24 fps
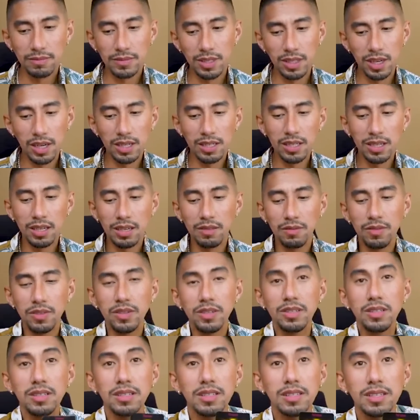You got the
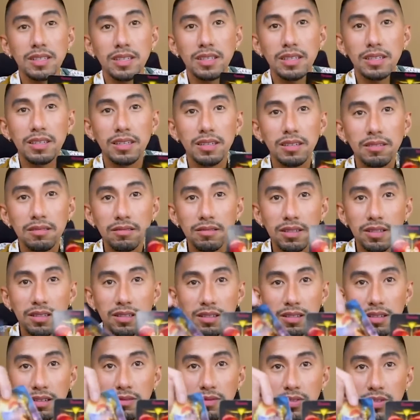Lovers. You got
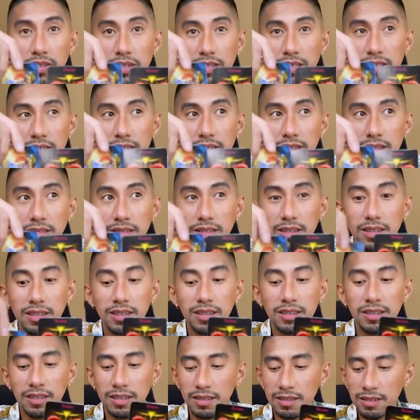the Lovers.
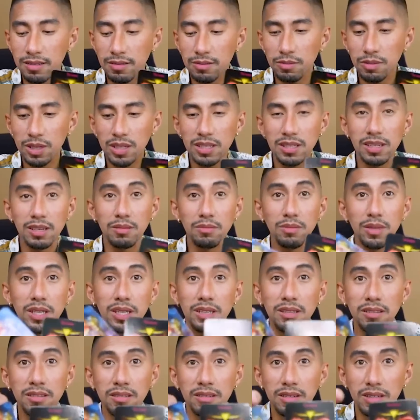Uh-huh. What does that
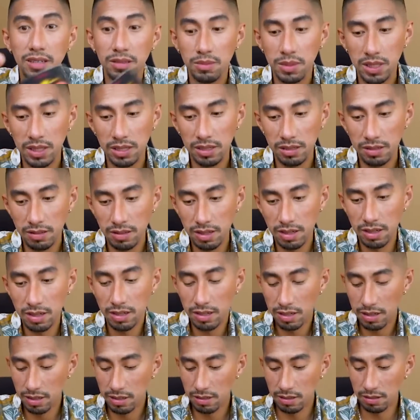mean? I mean,
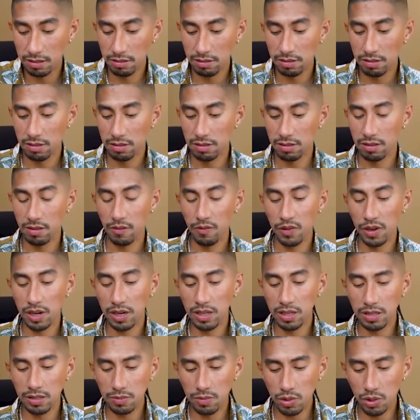the
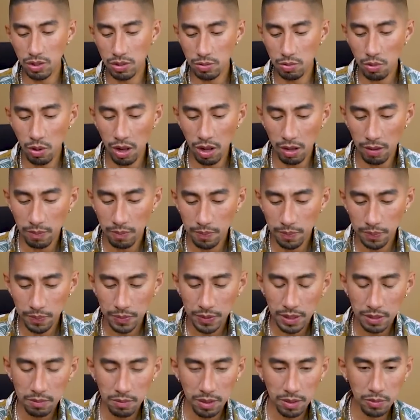feeling is mutual.
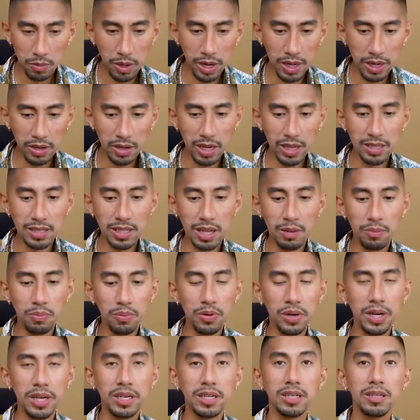But why you guys
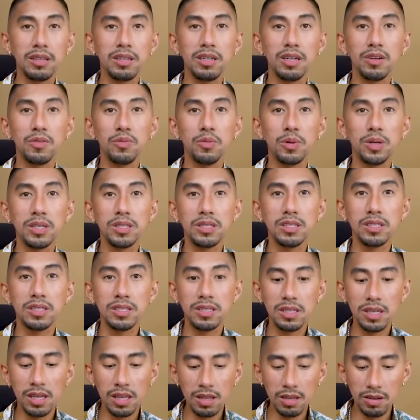separated? Three of Wands and a
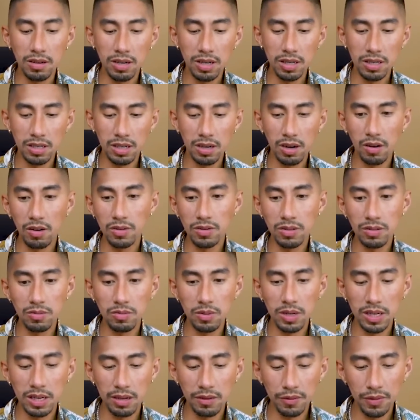Death card. They're also
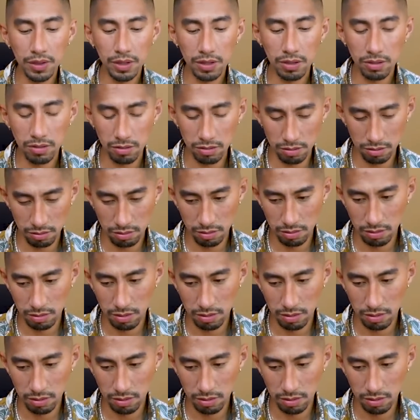waiting for you.